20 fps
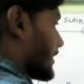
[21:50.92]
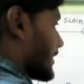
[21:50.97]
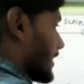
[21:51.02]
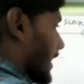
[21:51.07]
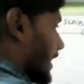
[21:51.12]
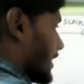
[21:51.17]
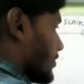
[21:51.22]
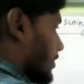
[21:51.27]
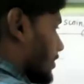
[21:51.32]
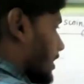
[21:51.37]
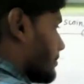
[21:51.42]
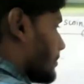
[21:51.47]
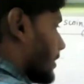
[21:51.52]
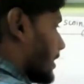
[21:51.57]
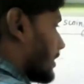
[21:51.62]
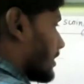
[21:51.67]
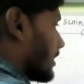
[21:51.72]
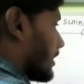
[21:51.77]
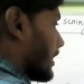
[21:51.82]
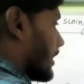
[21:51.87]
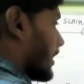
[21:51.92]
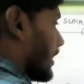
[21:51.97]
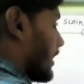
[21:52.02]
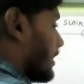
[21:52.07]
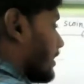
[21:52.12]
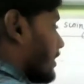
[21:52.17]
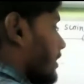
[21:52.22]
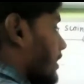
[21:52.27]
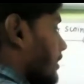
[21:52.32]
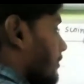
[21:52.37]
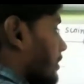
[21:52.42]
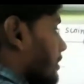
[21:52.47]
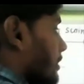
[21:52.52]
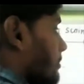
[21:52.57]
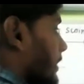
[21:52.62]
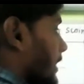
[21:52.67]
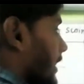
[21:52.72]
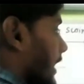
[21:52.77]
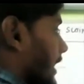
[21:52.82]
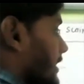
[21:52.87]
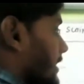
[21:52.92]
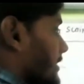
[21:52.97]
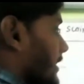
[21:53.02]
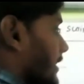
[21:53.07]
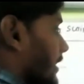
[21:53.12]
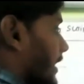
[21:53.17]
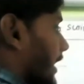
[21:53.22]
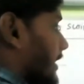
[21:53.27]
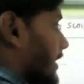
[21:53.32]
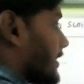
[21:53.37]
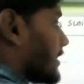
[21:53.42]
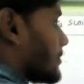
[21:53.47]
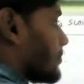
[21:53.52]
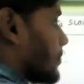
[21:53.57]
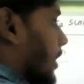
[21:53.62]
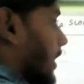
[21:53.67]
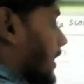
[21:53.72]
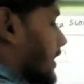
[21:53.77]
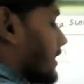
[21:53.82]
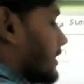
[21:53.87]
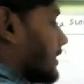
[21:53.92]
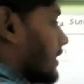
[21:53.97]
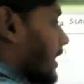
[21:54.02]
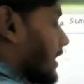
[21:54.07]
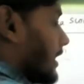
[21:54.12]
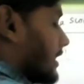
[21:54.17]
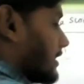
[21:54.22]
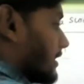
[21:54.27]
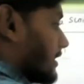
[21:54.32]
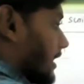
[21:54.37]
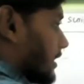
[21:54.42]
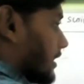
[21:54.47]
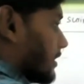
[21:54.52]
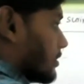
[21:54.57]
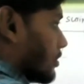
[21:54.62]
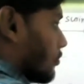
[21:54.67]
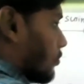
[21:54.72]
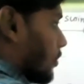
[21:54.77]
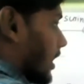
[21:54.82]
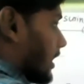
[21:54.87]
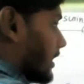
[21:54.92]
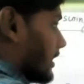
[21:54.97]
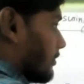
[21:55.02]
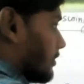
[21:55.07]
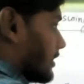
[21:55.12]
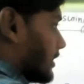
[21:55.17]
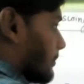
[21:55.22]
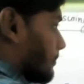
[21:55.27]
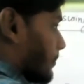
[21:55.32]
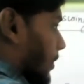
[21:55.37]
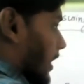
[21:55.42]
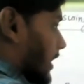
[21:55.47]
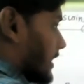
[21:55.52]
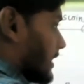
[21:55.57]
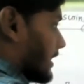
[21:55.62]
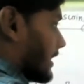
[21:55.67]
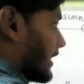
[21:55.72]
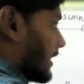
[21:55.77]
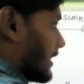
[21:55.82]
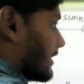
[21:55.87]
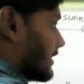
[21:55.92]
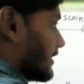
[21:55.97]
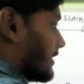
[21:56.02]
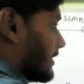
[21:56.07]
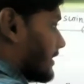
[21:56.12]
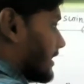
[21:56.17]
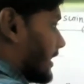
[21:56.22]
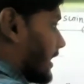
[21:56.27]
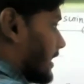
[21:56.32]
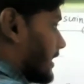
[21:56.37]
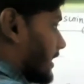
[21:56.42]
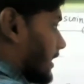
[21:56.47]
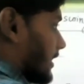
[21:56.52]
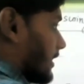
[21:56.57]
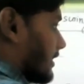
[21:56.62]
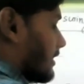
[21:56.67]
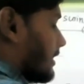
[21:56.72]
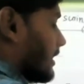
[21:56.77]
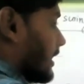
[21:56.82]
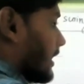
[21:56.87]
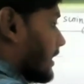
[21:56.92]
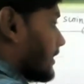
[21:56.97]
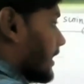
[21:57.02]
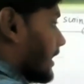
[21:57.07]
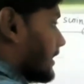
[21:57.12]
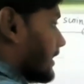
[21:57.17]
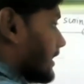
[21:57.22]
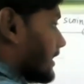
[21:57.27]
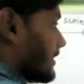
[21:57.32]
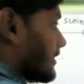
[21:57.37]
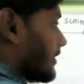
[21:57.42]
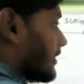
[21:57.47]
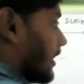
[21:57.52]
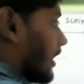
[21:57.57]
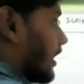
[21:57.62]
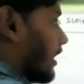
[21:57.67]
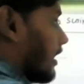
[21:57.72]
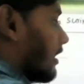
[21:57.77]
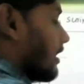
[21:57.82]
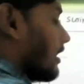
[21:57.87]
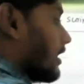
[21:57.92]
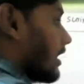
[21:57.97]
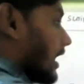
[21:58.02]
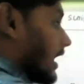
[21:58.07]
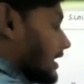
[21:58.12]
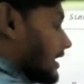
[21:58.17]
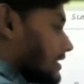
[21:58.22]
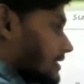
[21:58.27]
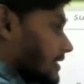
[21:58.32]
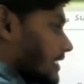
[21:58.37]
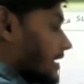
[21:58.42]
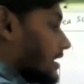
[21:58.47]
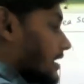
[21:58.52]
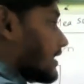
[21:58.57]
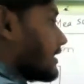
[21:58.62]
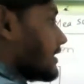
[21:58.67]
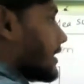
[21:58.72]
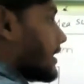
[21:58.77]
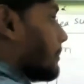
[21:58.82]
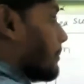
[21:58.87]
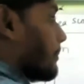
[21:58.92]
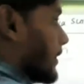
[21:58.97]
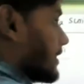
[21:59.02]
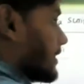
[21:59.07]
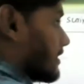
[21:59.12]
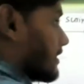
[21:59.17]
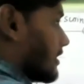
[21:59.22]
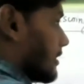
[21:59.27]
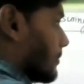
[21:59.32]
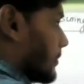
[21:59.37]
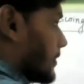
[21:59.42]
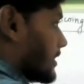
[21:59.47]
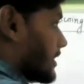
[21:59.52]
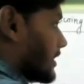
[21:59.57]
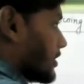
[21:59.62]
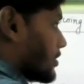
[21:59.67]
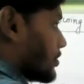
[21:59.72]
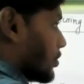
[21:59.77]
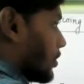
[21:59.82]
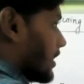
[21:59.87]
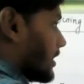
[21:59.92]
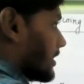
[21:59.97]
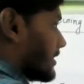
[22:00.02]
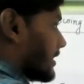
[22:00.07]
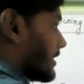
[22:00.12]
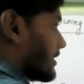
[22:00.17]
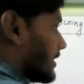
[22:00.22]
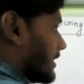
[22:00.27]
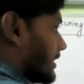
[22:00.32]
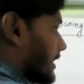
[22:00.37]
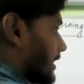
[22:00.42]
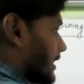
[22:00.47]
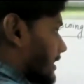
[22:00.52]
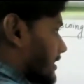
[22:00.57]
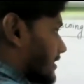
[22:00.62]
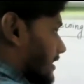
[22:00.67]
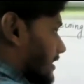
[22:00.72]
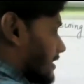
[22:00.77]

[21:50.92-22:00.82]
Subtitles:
this, actually mercury will be rising like this point. Understand? So whatever the point here it is indicating, that is the, understand, temperature. Suppose it is showing 60 degrees